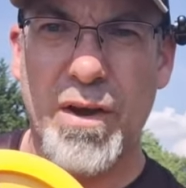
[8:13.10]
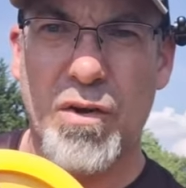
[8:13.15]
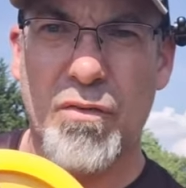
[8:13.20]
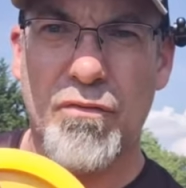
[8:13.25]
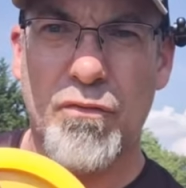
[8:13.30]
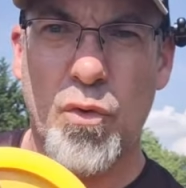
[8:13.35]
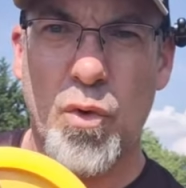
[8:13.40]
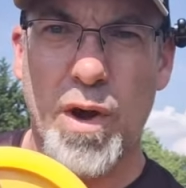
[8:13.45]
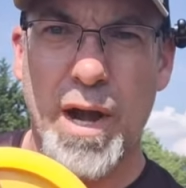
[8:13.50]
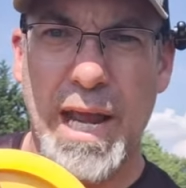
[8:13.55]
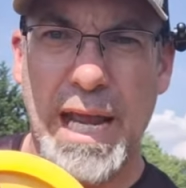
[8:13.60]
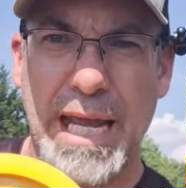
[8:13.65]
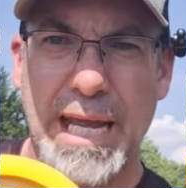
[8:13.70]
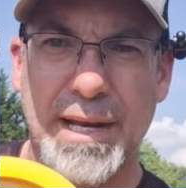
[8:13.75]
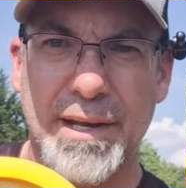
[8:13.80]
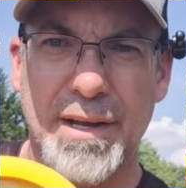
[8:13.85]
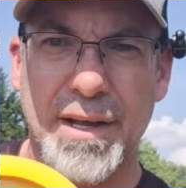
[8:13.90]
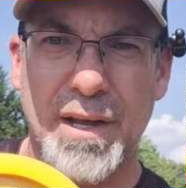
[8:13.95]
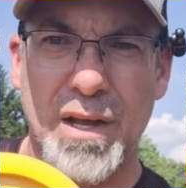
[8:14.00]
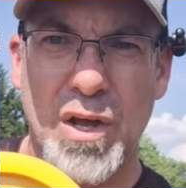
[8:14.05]

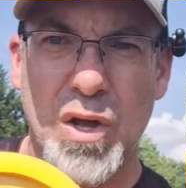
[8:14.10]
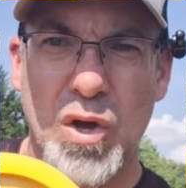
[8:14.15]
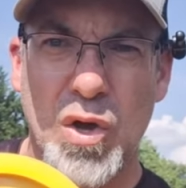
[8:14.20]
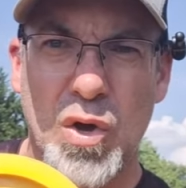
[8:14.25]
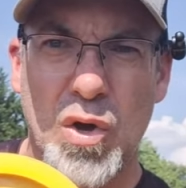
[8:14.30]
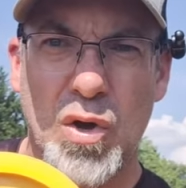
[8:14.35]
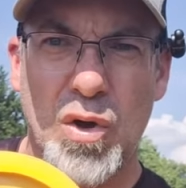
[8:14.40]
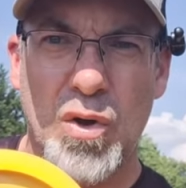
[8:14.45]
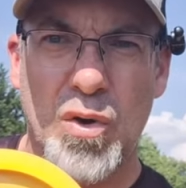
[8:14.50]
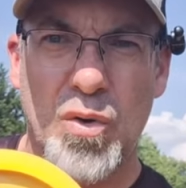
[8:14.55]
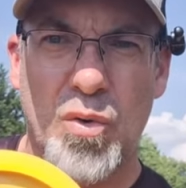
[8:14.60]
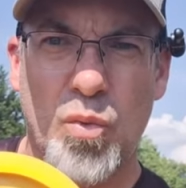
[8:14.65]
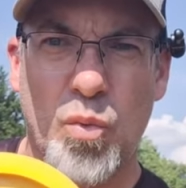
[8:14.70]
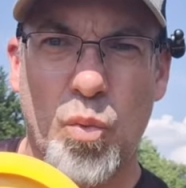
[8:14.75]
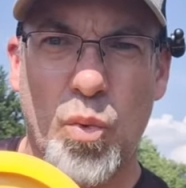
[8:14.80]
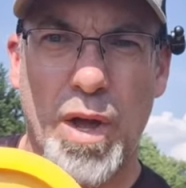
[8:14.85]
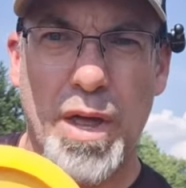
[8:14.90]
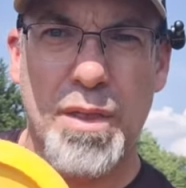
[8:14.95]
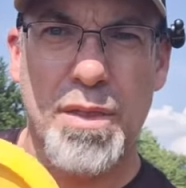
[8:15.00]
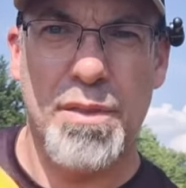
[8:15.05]
forehand
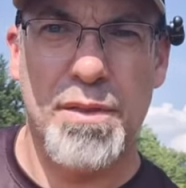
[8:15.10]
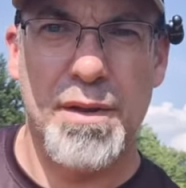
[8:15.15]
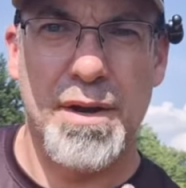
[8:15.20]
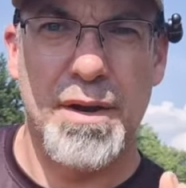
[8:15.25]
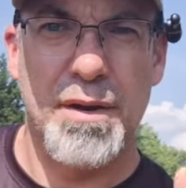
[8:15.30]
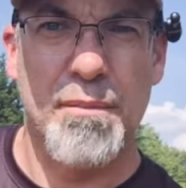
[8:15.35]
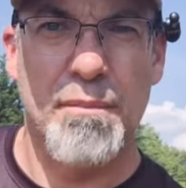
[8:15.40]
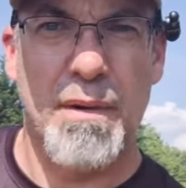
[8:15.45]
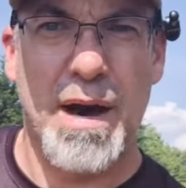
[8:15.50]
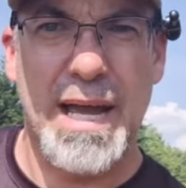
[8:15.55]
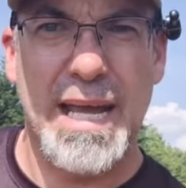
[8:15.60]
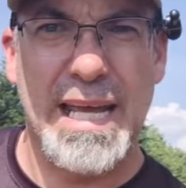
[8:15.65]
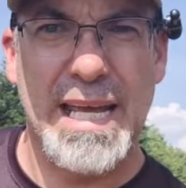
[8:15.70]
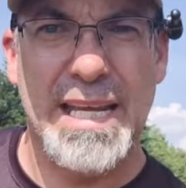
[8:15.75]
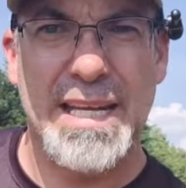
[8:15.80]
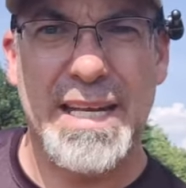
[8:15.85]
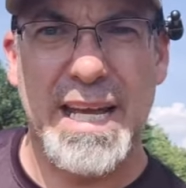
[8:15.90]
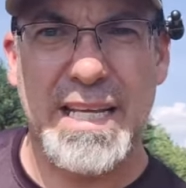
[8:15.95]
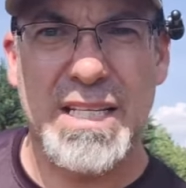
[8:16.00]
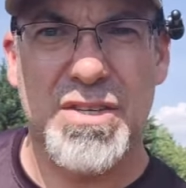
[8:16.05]
with my
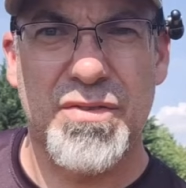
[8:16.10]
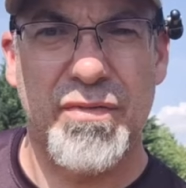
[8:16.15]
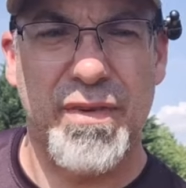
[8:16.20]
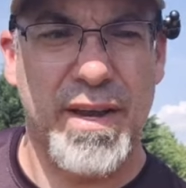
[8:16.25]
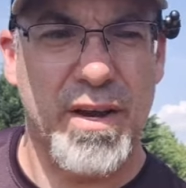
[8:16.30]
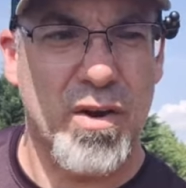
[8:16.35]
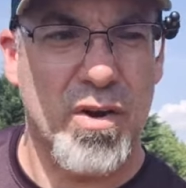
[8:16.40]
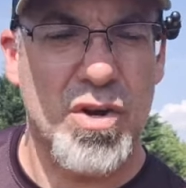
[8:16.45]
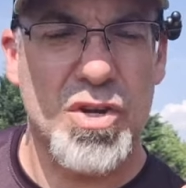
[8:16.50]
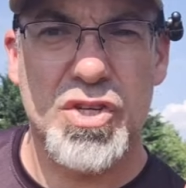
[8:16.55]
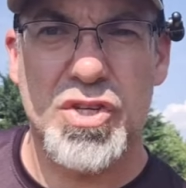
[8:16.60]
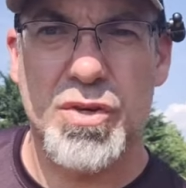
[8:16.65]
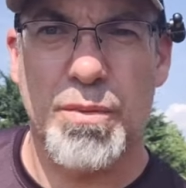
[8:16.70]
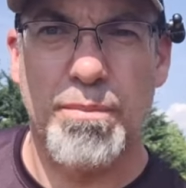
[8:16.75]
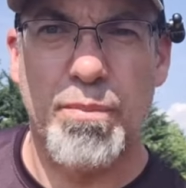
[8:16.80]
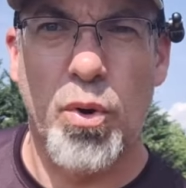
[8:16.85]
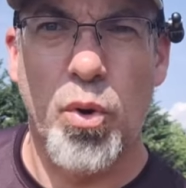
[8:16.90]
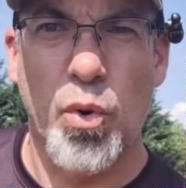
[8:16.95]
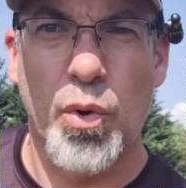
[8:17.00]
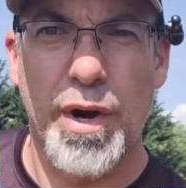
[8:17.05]
index finger
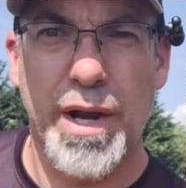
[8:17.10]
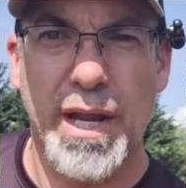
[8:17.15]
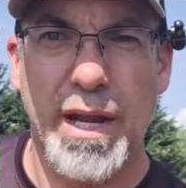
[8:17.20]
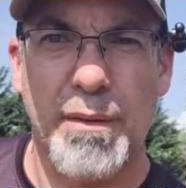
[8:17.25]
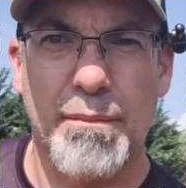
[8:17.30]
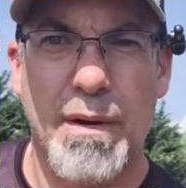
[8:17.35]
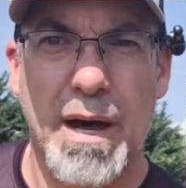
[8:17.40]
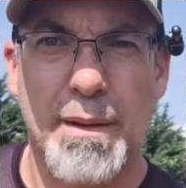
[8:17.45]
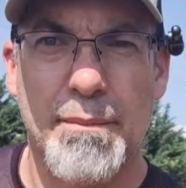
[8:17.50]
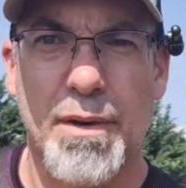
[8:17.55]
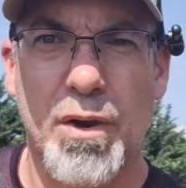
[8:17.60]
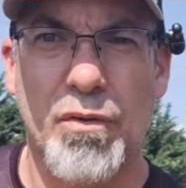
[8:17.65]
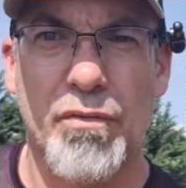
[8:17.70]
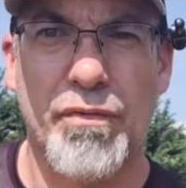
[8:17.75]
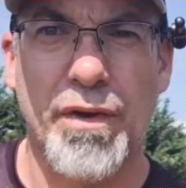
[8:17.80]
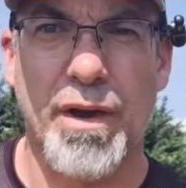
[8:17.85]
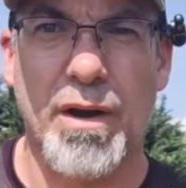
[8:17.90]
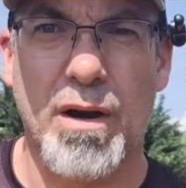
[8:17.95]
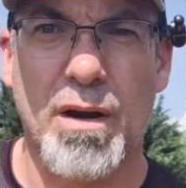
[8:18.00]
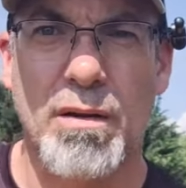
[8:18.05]
supporting my middle
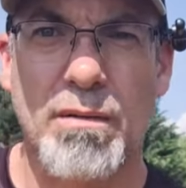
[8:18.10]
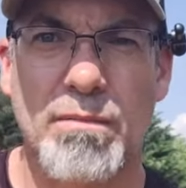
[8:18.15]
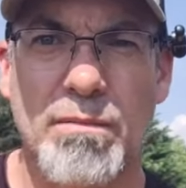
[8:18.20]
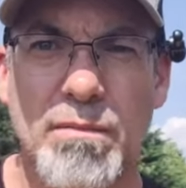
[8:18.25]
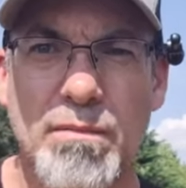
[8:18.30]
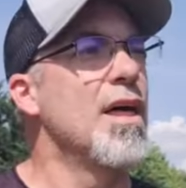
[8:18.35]
finger.